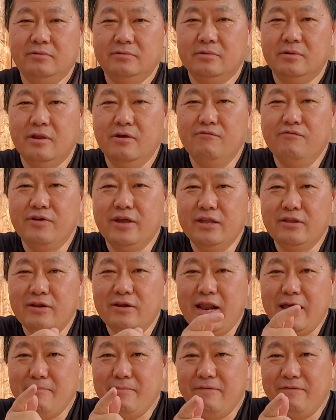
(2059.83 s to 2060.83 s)
Don't forget to
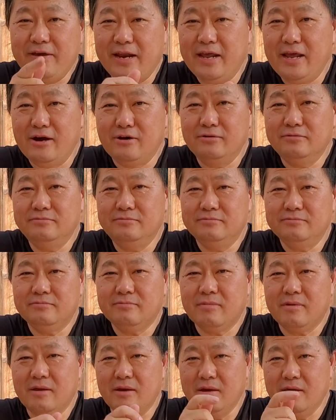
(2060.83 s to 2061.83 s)
like my video.
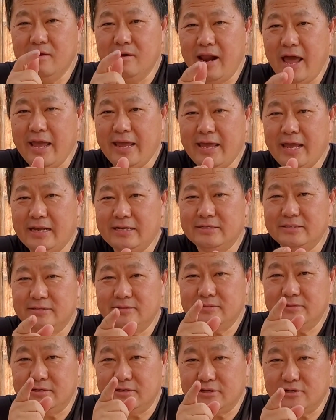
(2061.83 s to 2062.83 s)
If you like it,
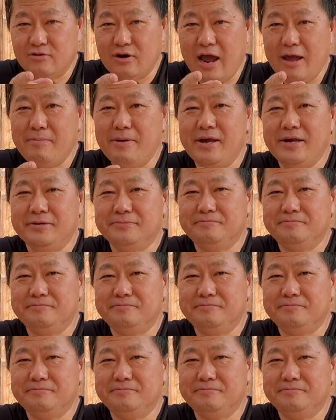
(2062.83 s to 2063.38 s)
subscribe it.